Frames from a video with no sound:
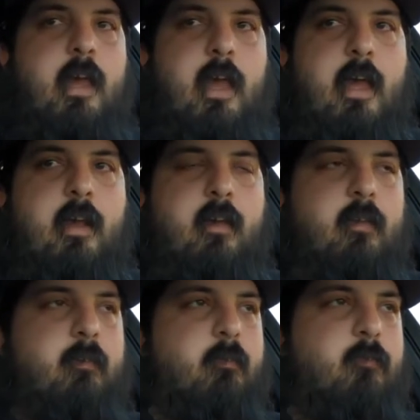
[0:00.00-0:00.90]
and
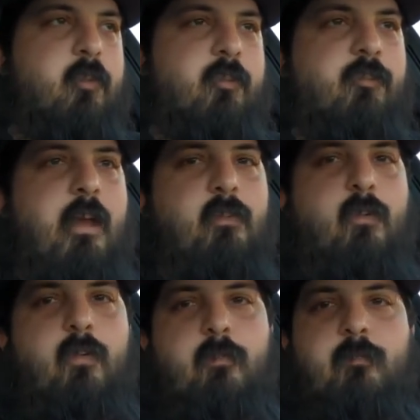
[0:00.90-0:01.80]
just
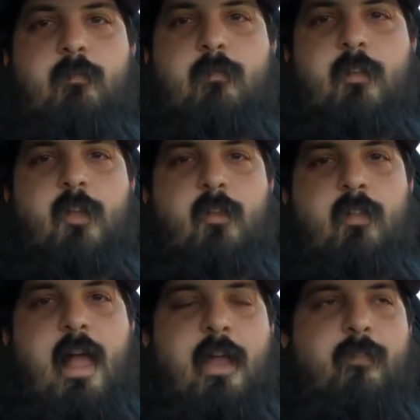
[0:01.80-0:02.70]
general, you know,
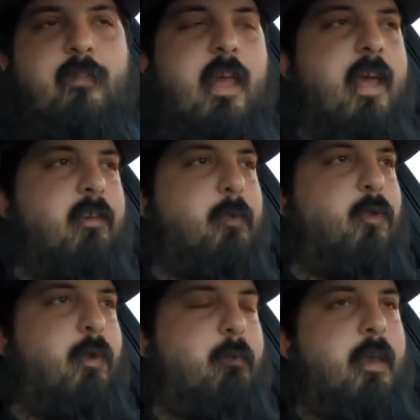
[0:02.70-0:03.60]
life things
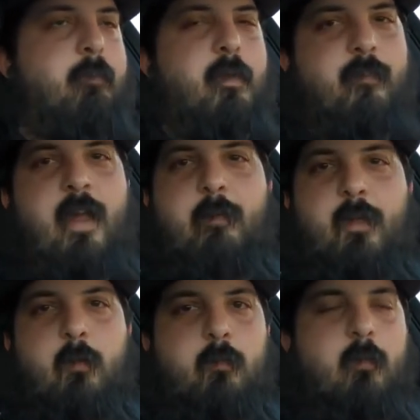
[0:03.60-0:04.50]
between me and my
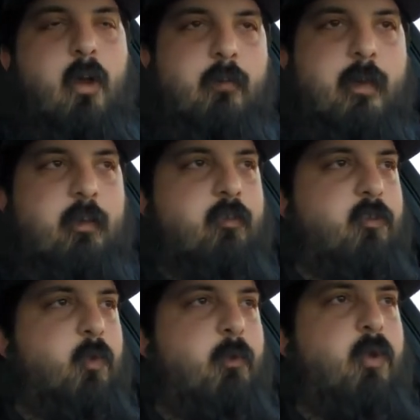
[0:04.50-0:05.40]
family and our
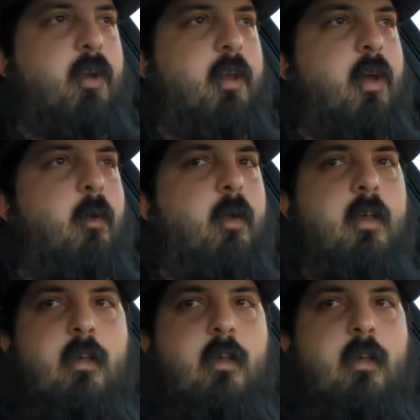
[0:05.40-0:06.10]
adventures of where we're going to go.